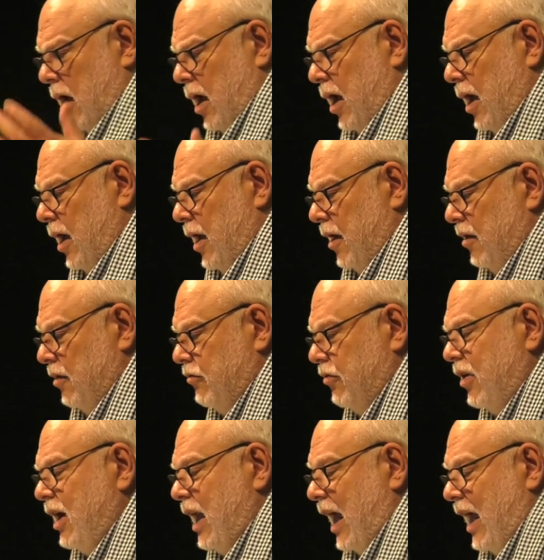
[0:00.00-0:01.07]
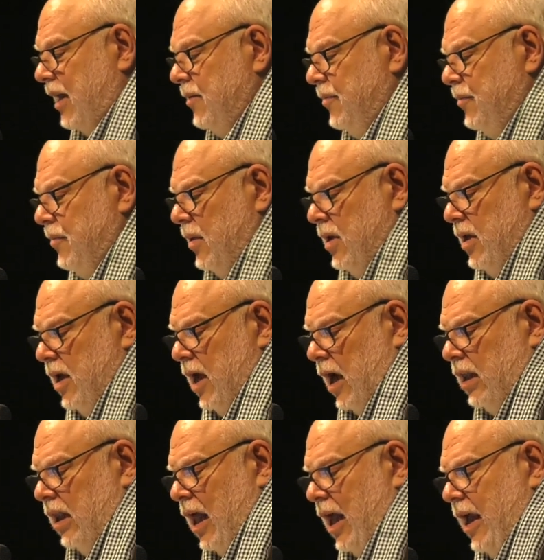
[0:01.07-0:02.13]
uh, Trinidad,
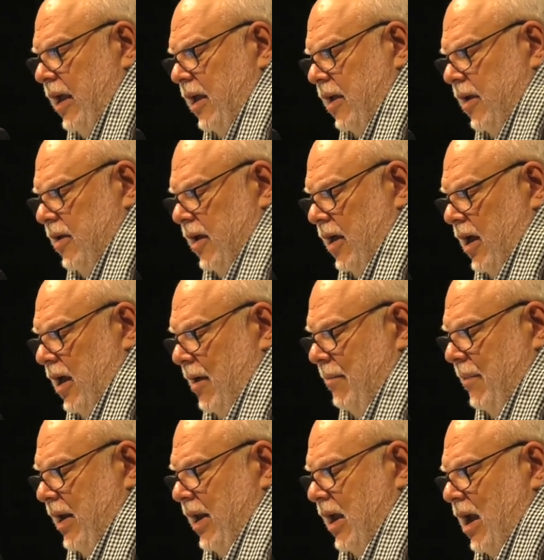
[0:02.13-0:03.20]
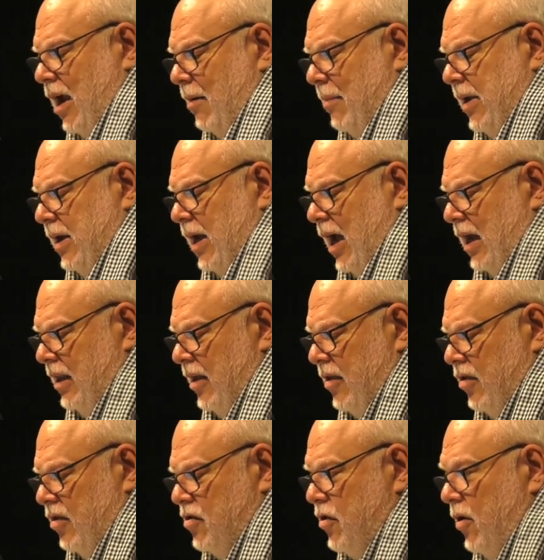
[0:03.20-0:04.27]
unlike uh, many Caribbean
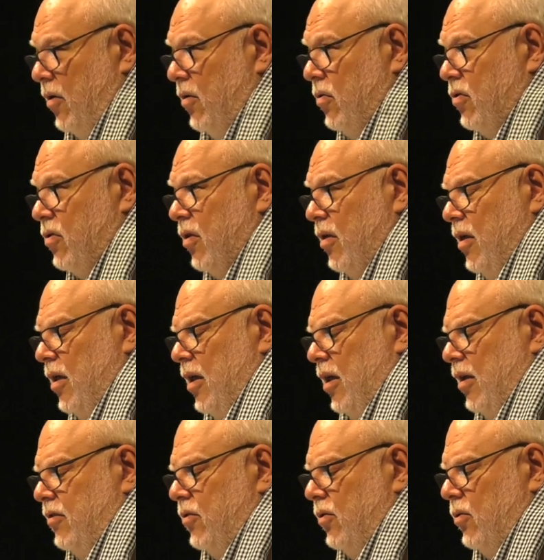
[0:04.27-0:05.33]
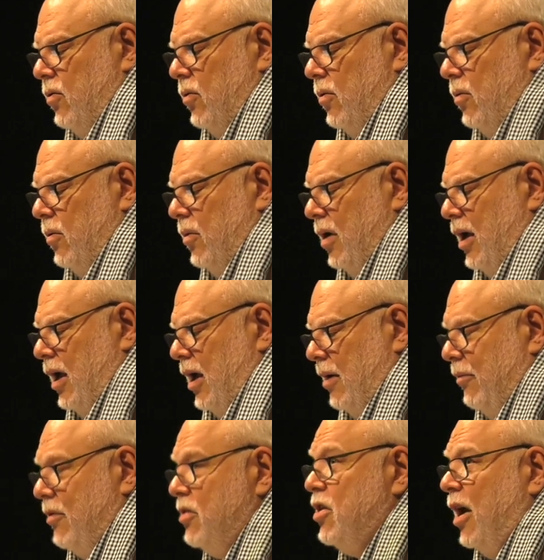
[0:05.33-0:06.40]
islands, chose to
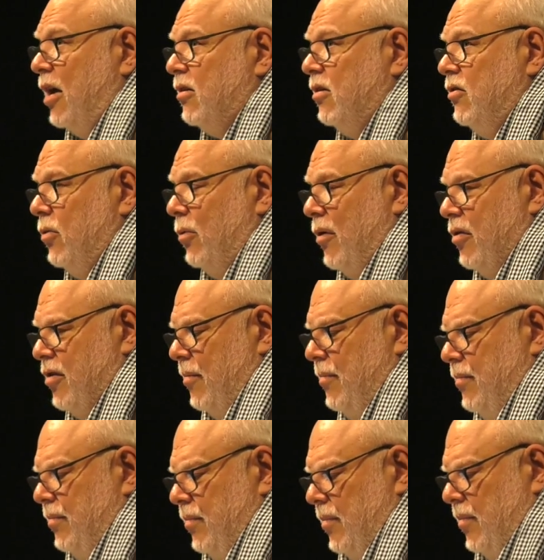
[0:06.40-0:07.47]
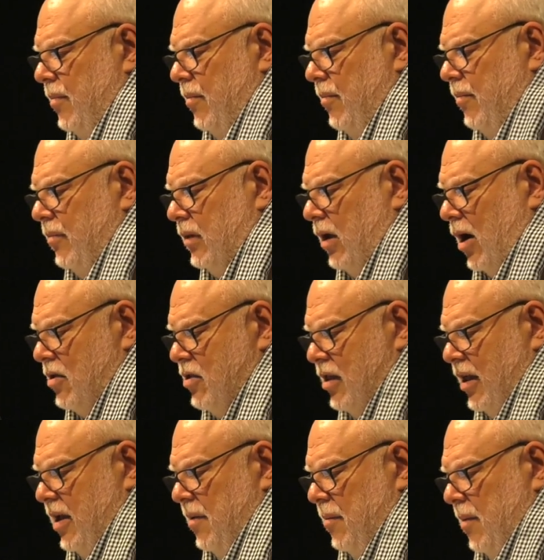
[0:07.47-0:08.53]
uh, reject tourism
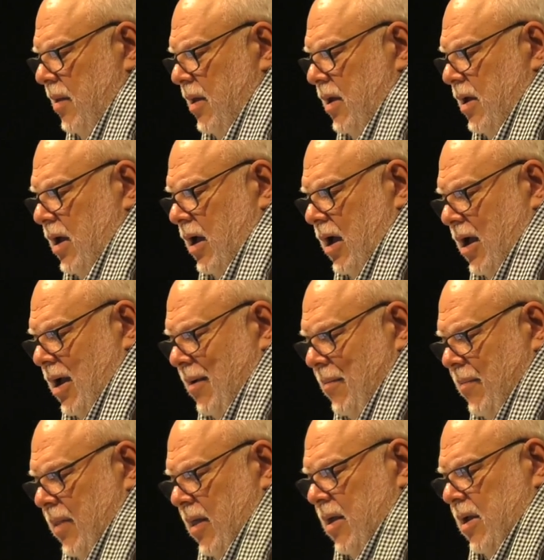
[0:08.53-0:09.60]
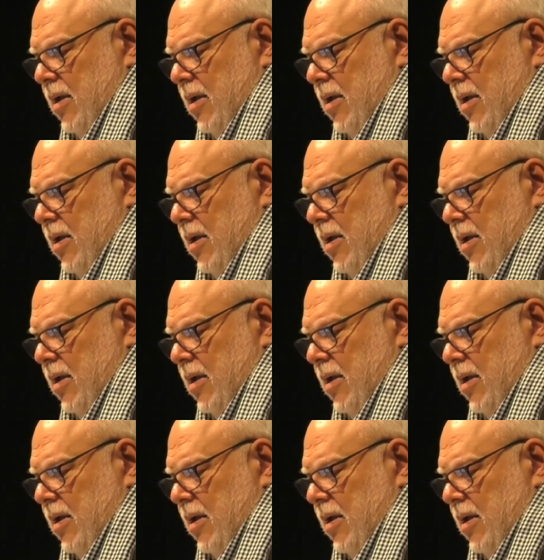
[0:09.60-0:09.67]
largely, um,